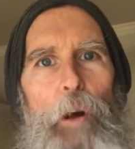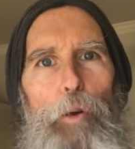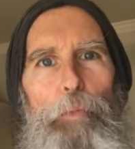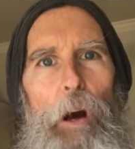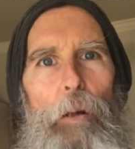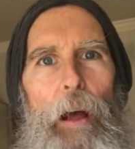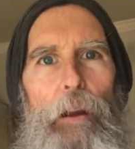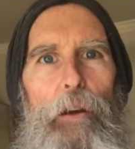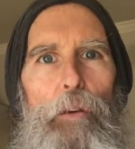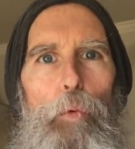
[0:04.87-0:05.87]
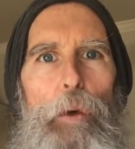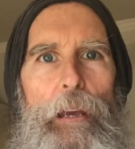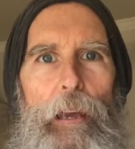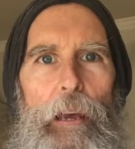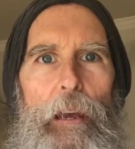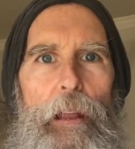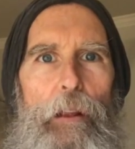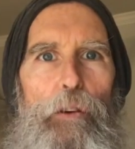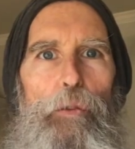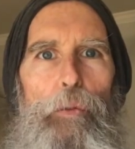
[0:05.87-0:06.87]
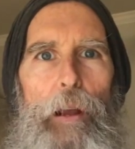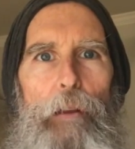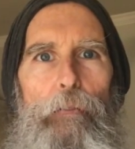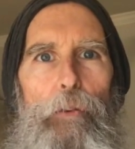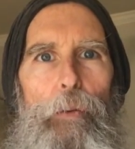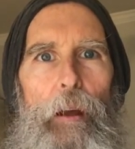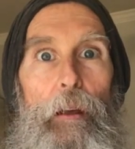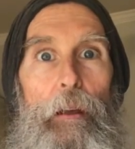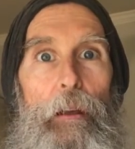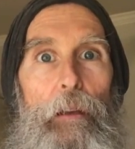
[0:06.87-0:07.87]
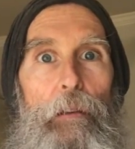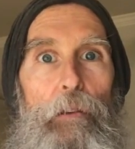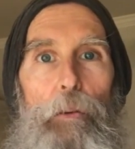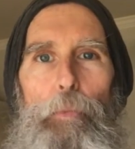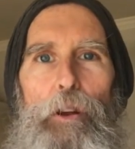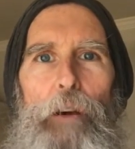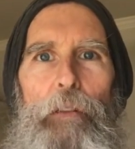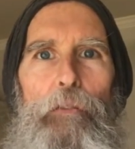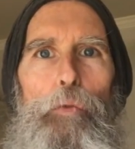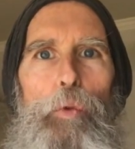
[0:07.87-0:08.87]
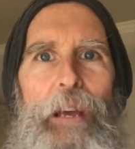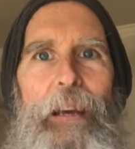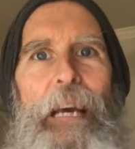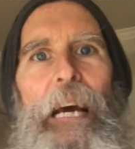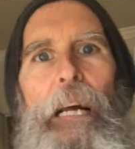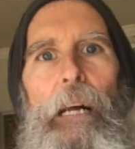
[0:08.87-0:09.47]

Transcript: Hope you all had a good weekend and are ready for a good productive week.